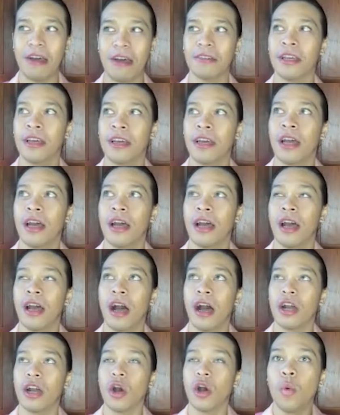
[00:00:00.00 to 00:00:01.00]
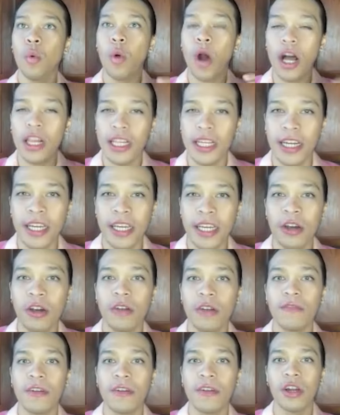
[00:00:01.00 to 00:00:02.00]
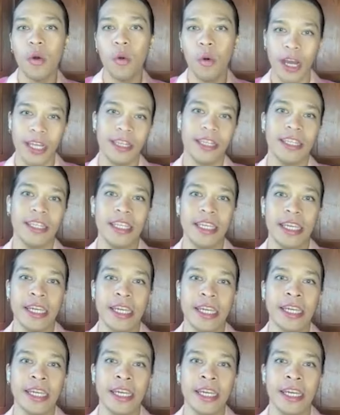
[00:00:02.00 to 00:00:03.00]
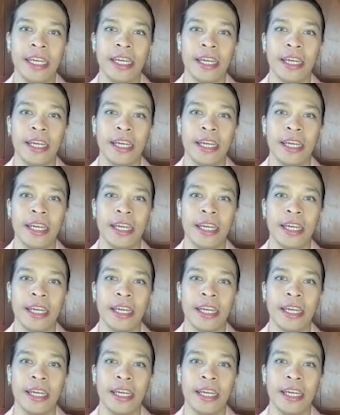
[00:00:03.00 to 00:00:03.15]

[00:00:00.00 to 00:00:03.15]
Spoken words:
about quality over quantity.